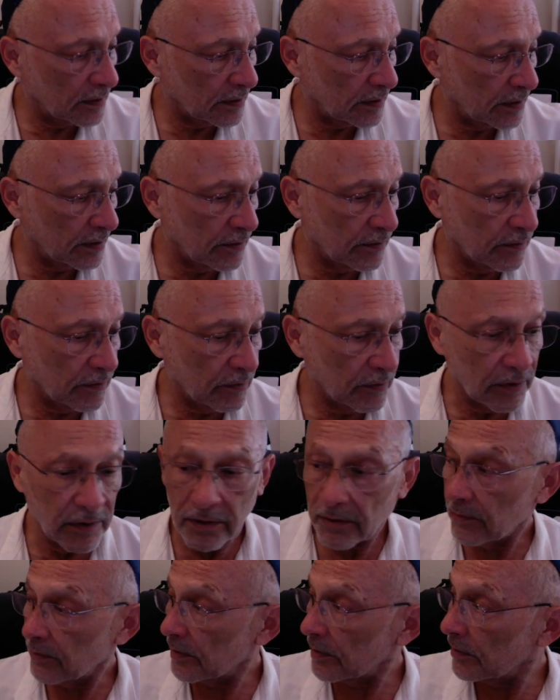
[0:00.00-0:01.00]
Here, where
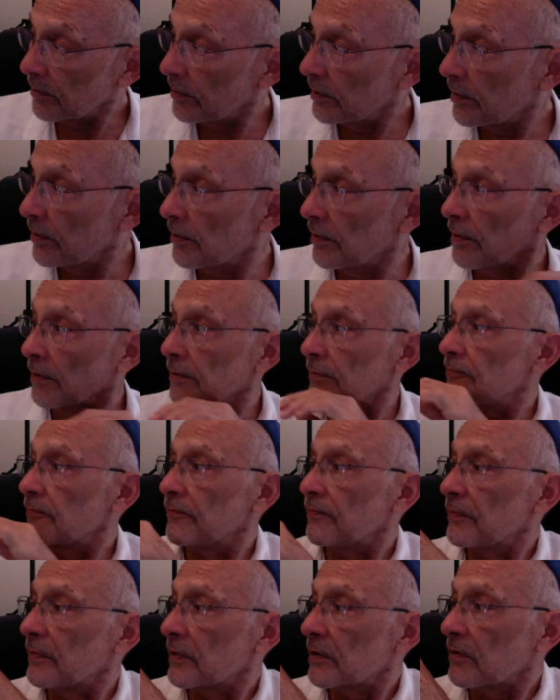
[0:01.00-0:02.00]
are we? Oh, here,
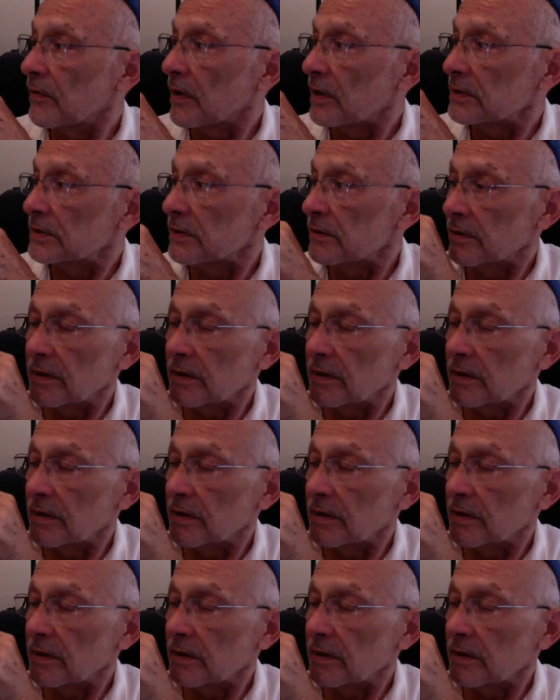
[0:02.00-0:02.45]
Croatian.